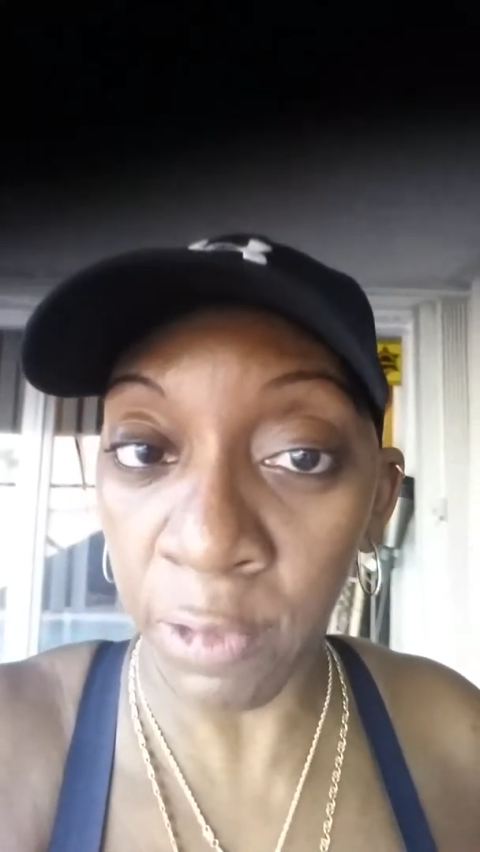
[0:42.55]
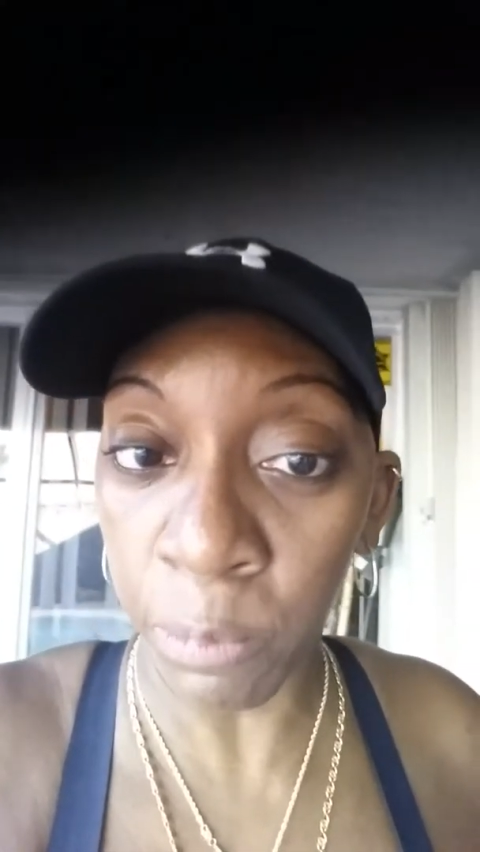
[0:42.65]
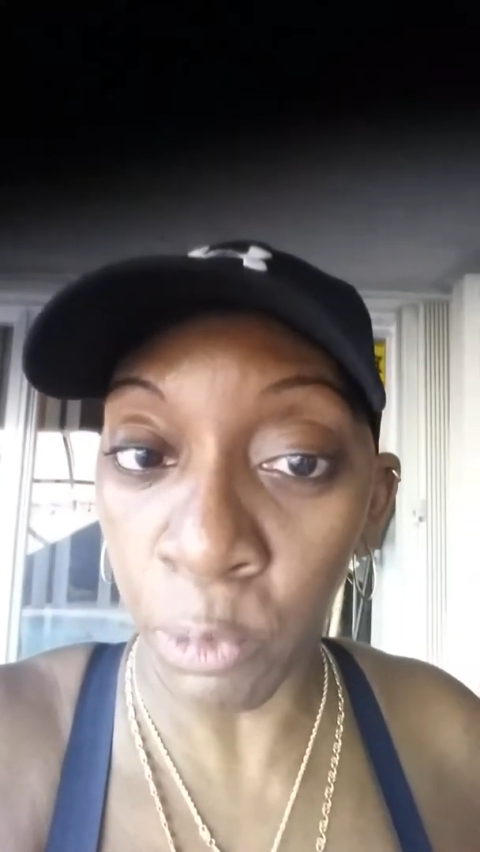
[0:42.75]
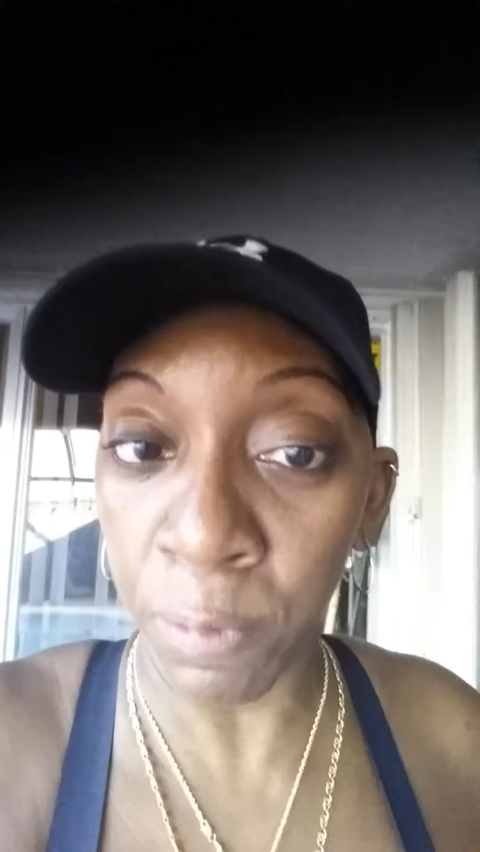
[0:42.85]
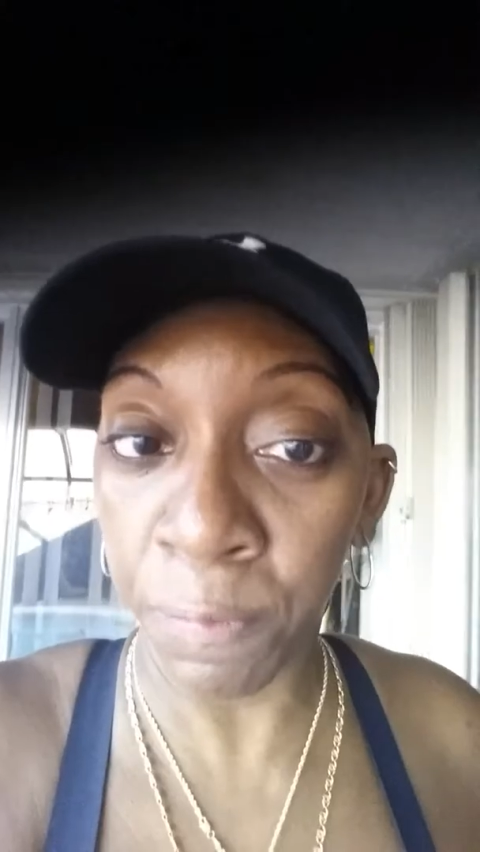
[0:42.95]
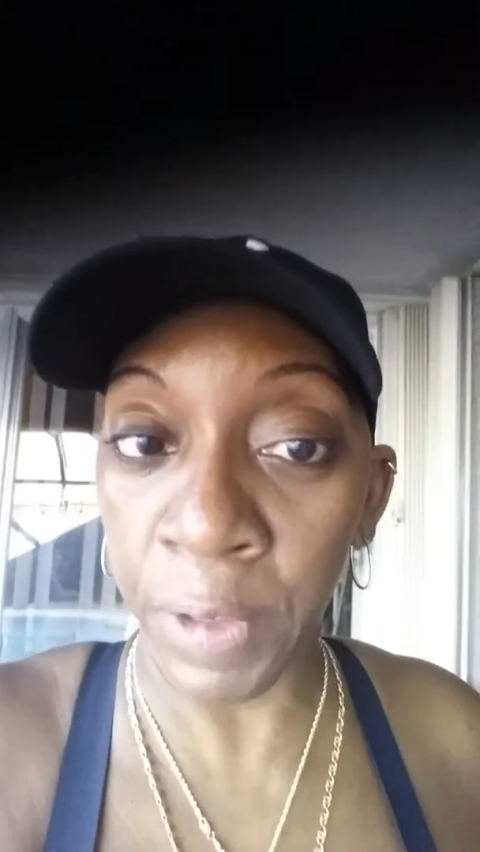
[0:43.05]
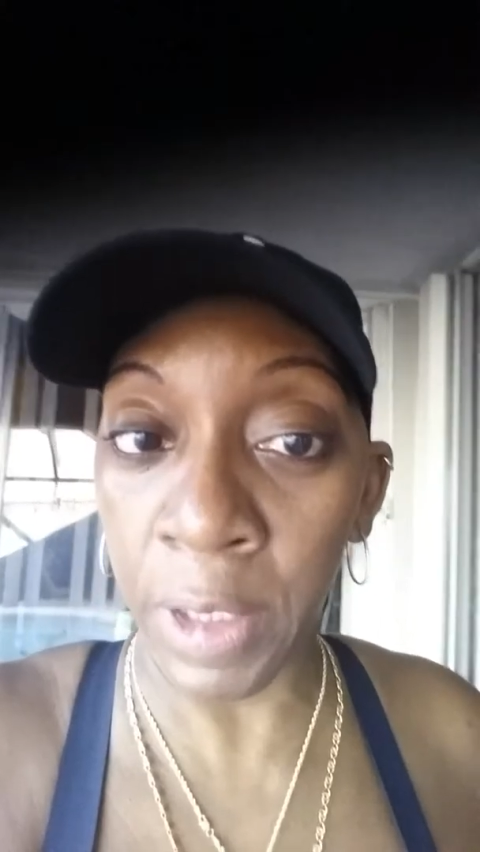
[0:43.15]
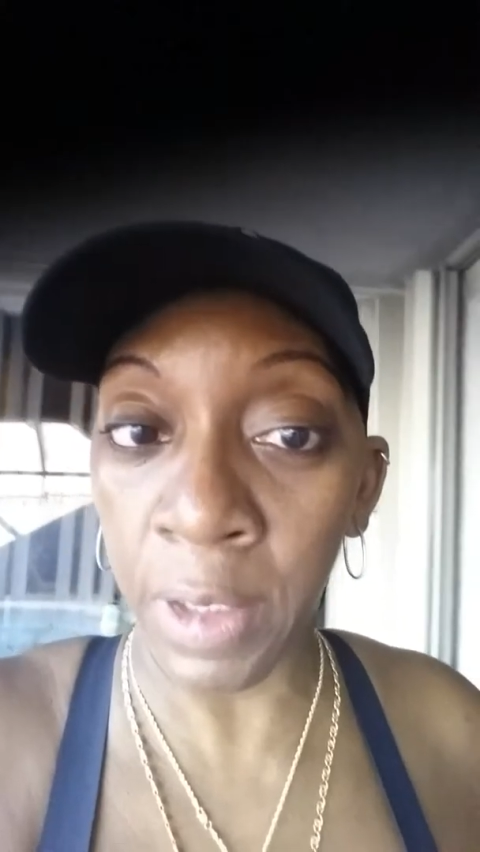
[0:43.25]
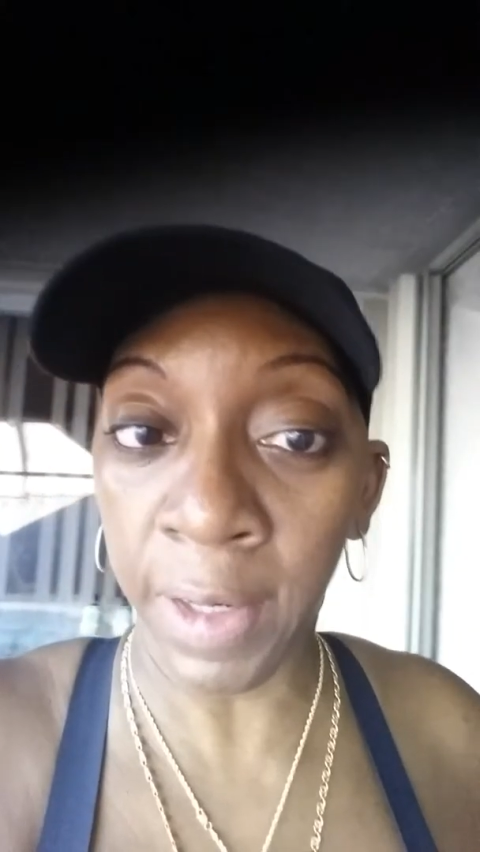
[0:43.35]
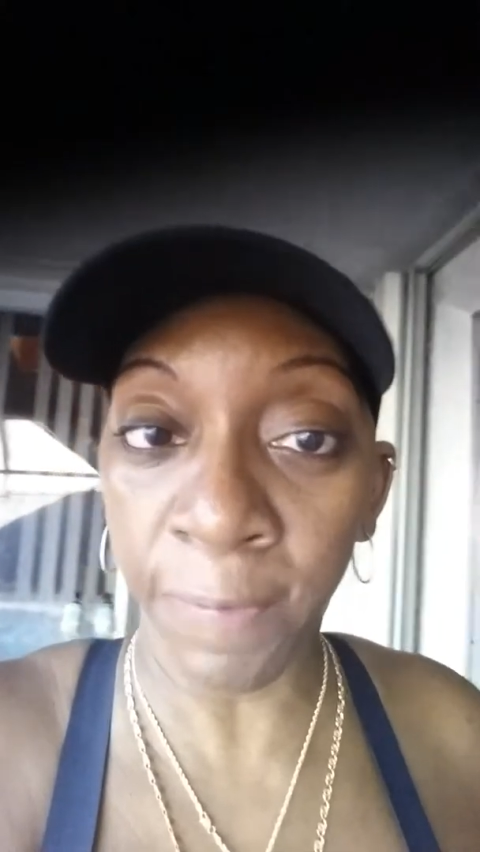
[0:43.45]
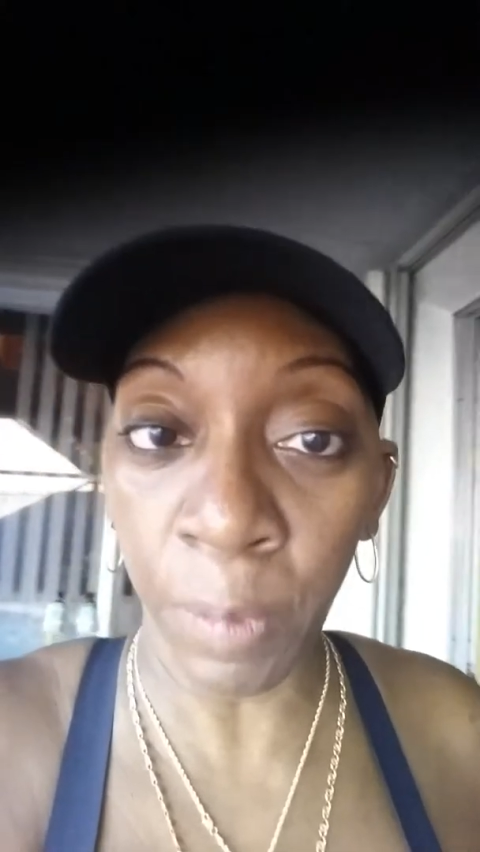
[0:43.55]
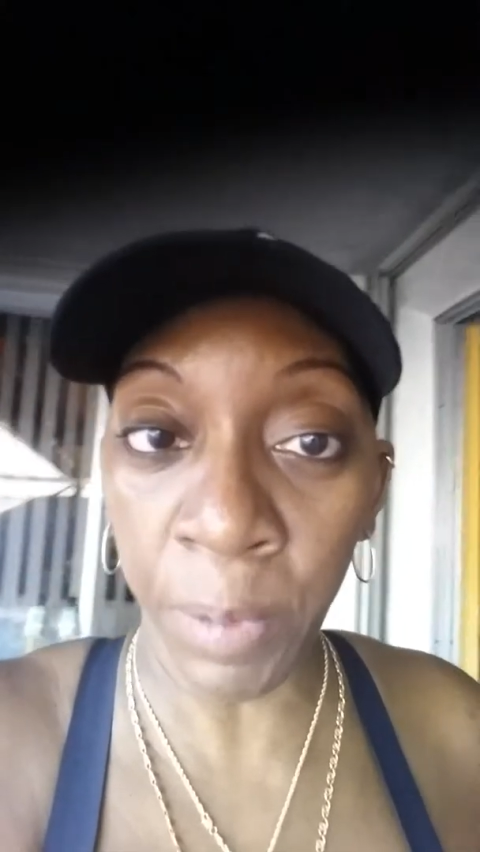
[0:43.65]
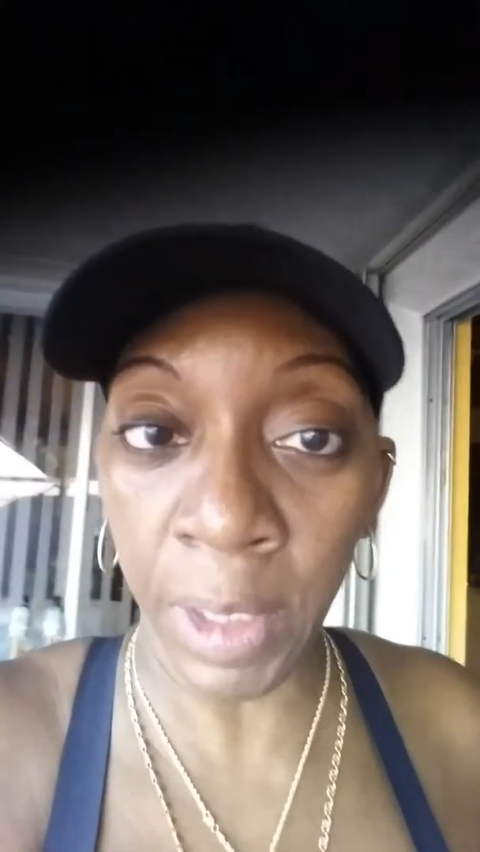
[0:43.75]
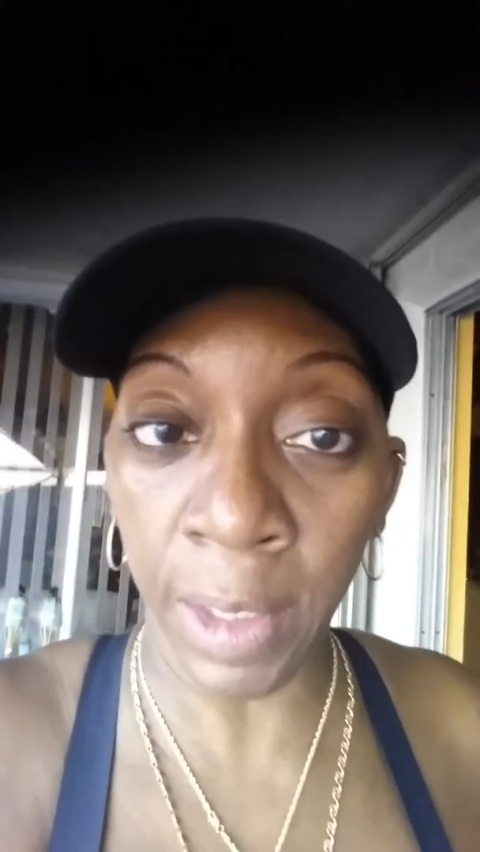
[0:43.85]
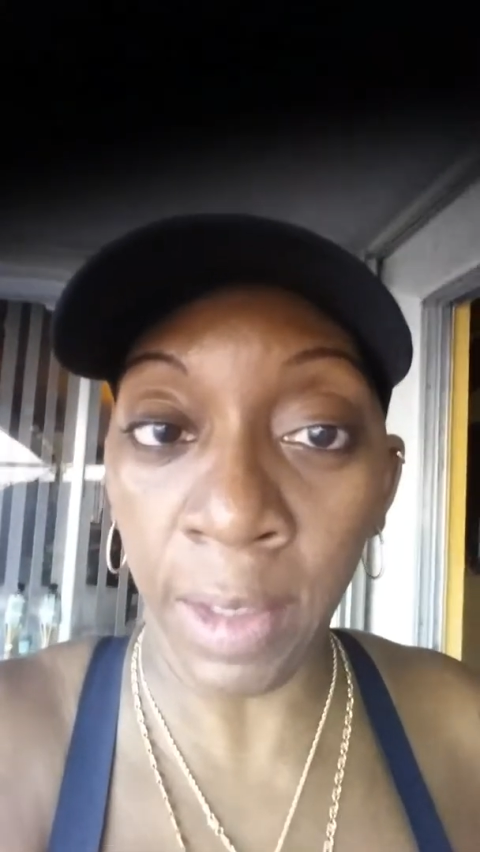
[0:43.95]
small fee you have to
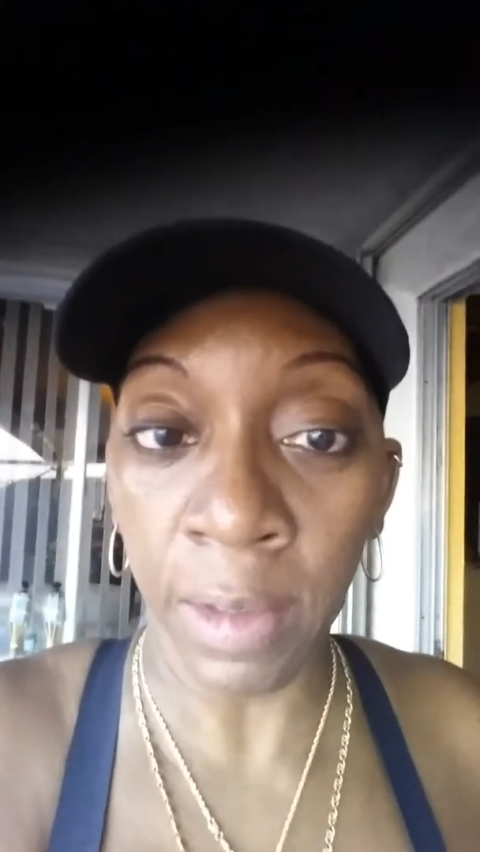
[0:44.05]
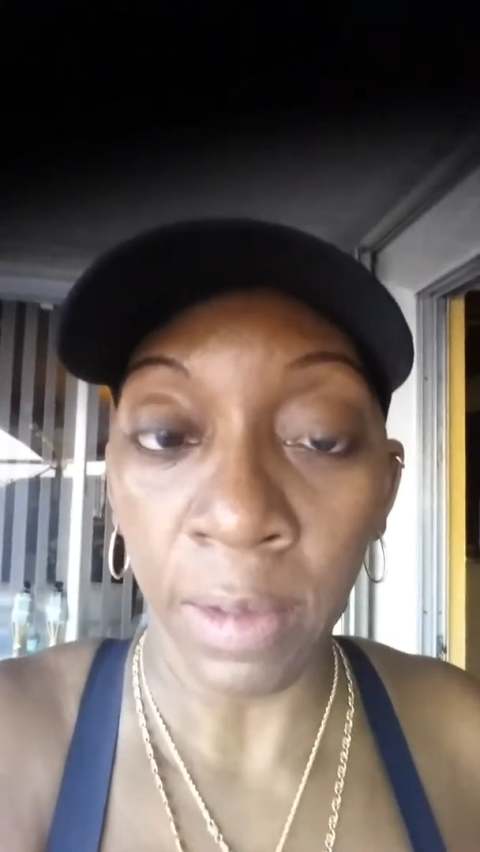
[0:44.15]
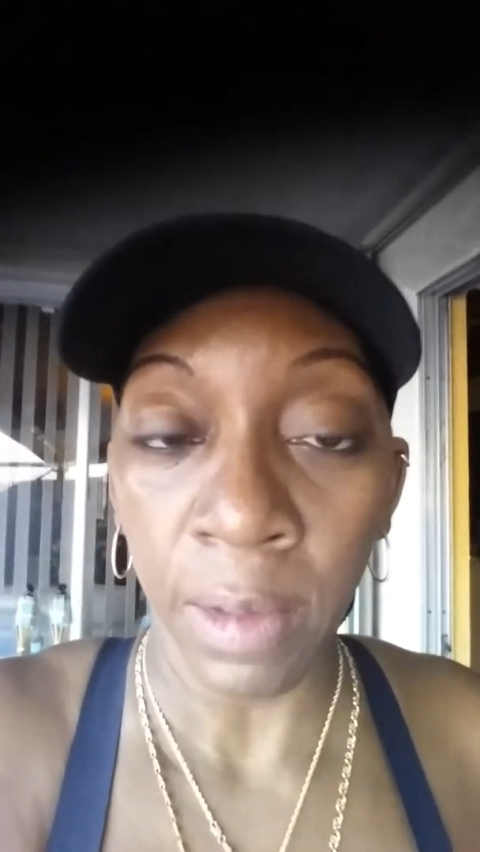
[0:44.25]
pay.